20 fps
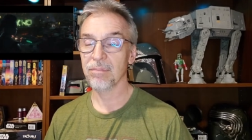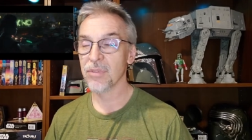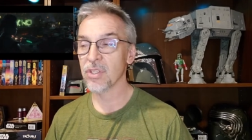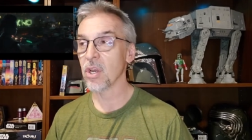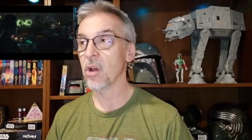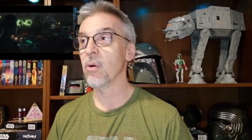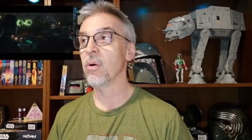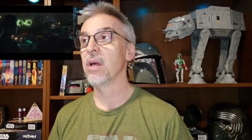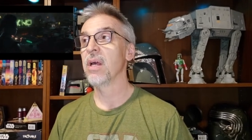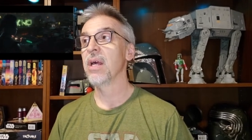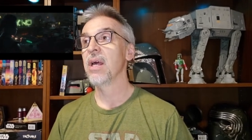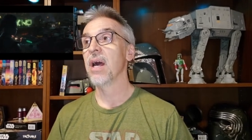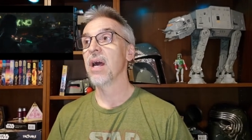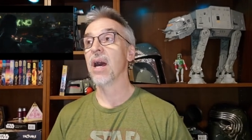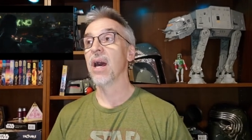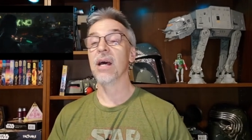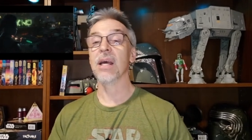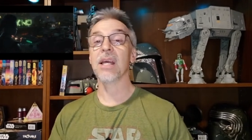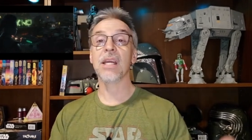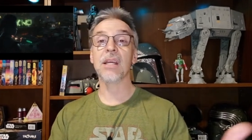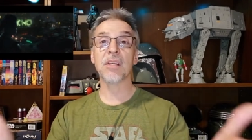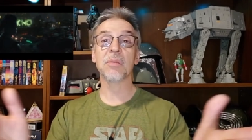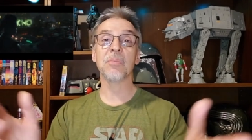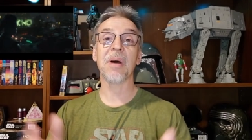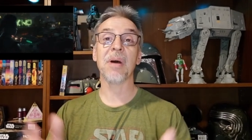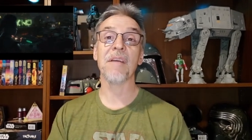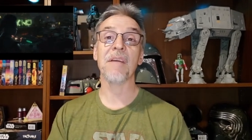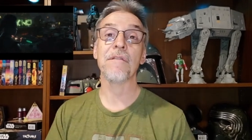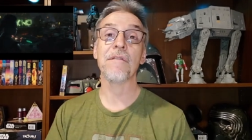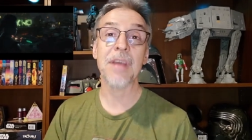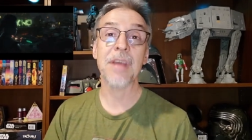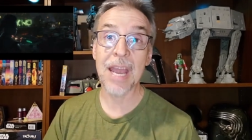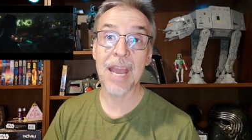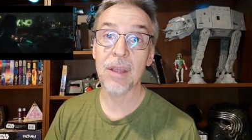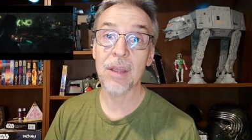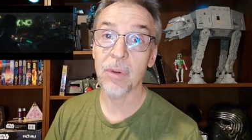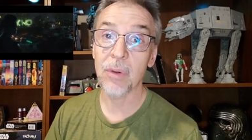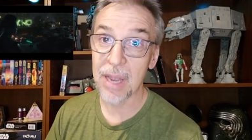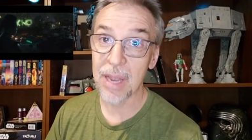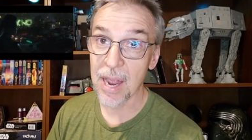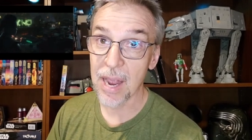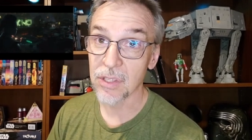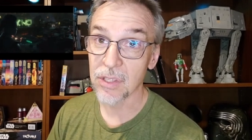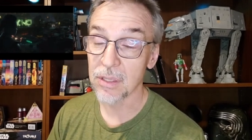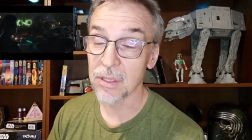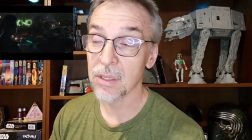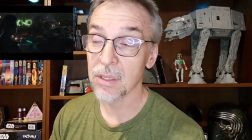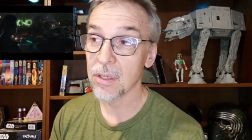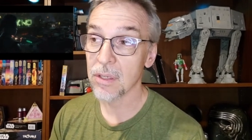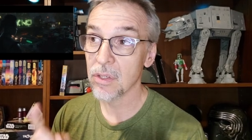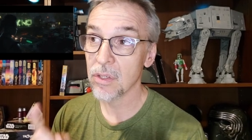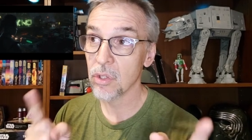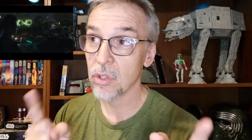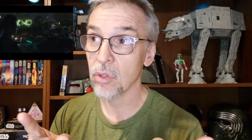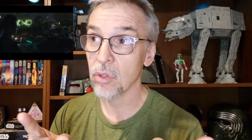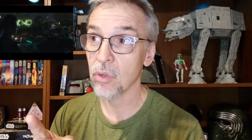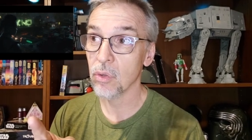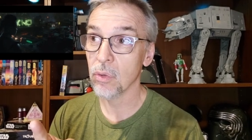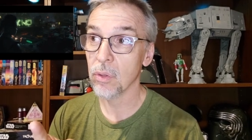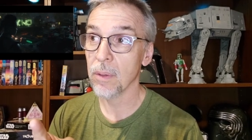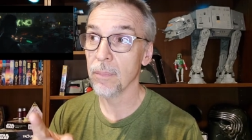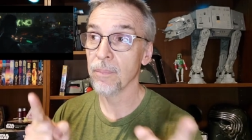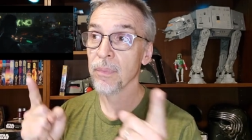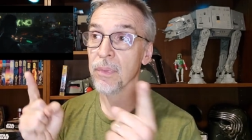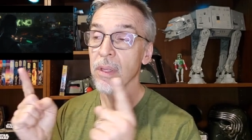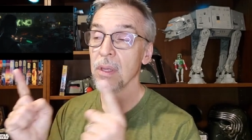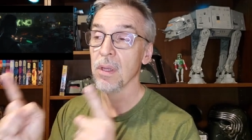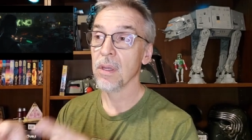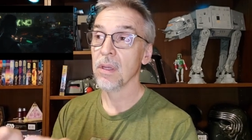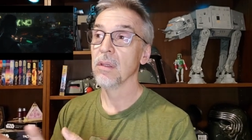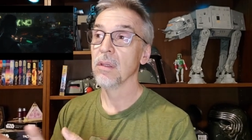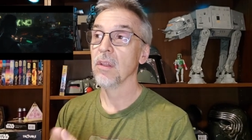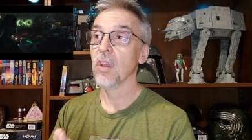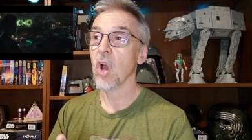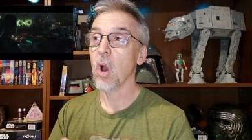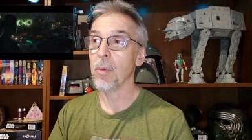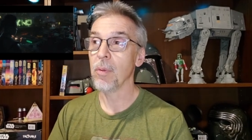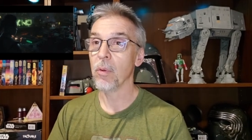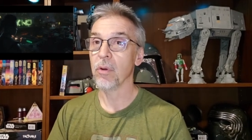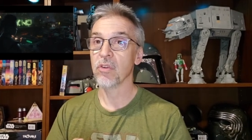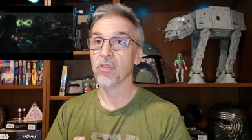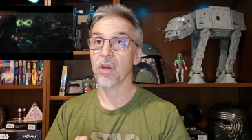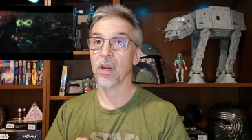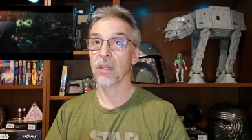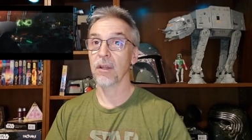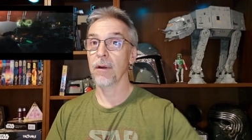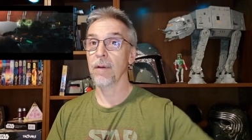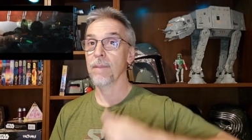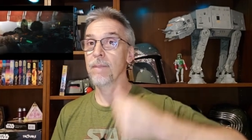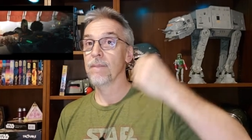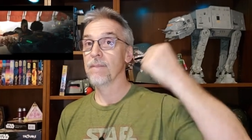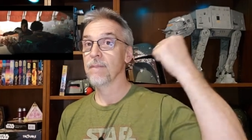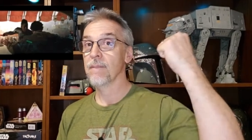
So uh, here's my fan reaction to the Obi-Wan trailer.